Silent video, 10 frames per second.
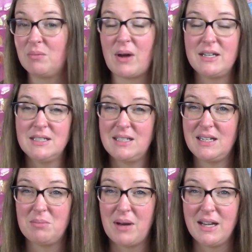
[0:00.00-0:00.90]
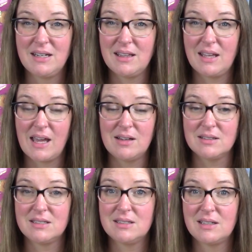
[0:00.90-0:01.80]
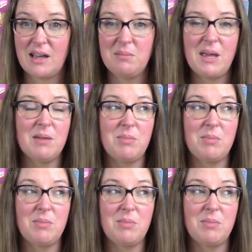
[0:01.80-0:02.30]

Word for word: I didn't need to buy anything else. I may have